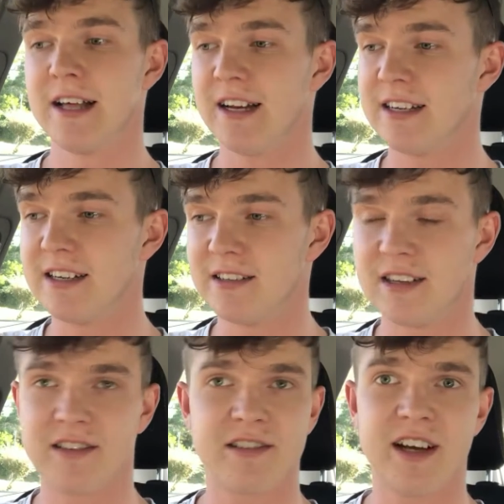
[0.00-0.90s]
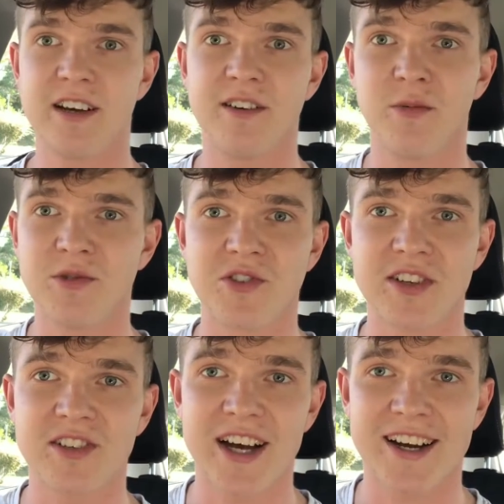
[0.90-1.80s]
that needle has stayed almost
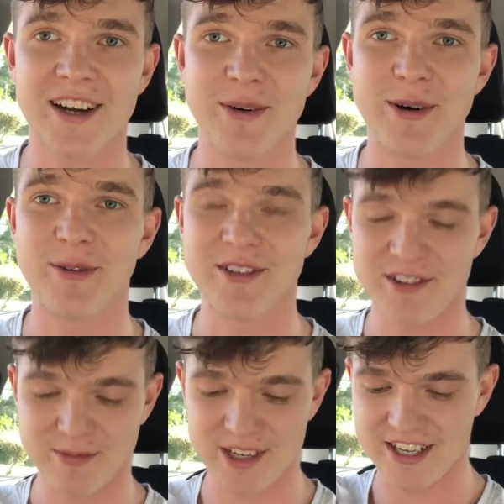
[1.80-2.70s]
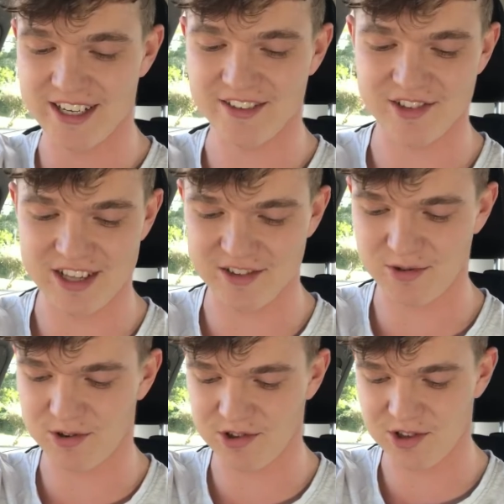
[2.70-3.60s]
exactly where it was in the beginning, so
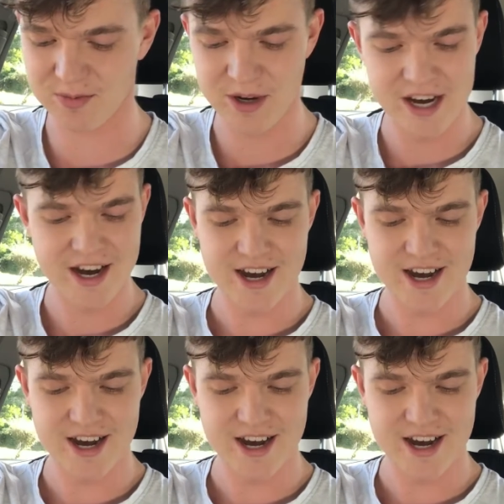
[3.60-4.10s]
that's awesome.